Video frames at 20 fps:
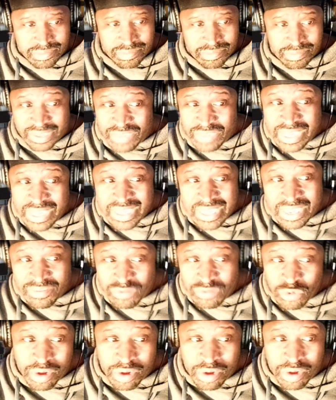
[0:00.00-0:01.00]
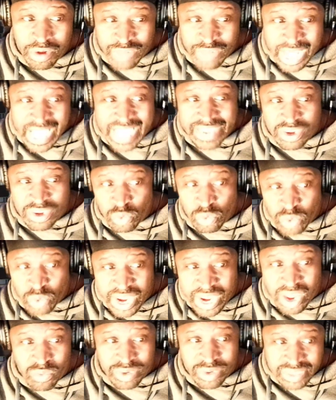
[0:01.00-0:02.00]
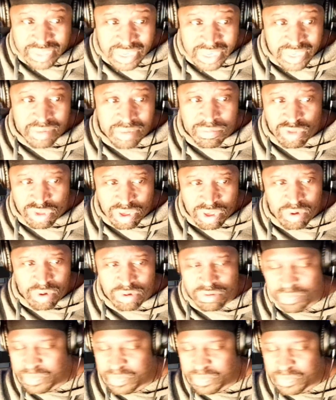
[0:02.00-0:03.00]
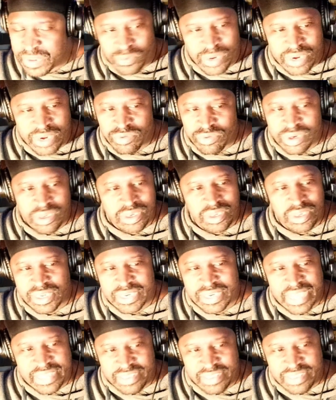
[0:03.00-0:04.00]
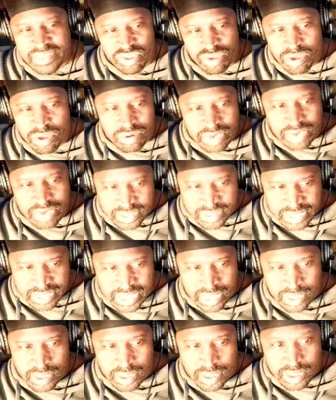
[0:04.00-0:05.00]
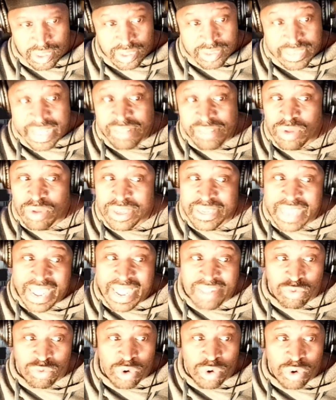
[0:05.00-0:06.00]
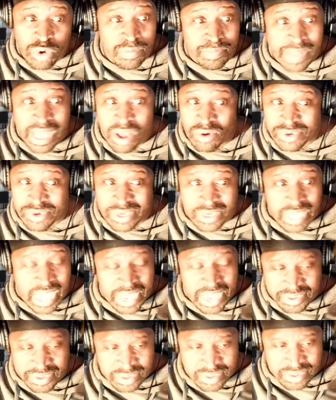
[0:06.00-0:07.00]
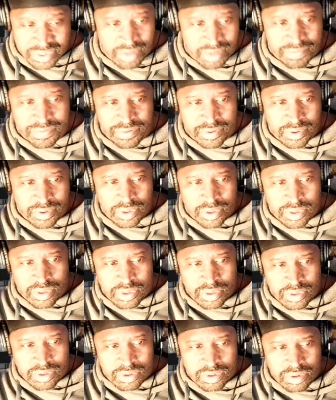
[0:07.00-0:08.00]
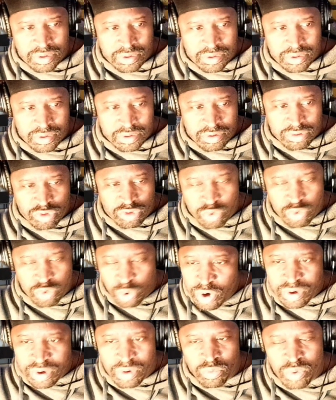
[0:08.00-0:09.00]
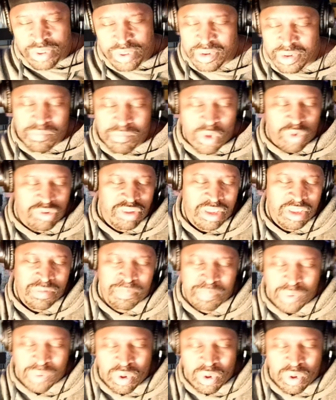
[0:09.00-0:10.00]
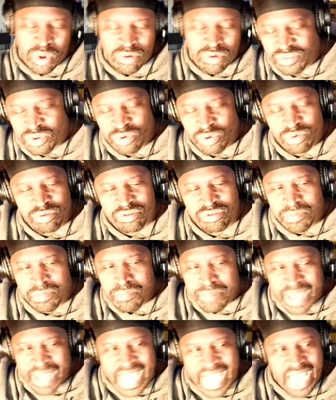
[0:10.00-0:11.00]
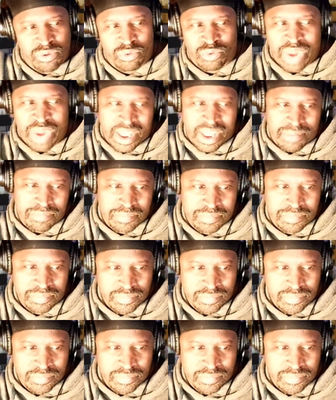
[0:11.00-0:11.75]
but if he give you a fire round within them chokes, people ain't really looking at that choke like that. That's what got Twerk by on a lot of stuff. Twerk, one of the most explosive dudes in battle rap.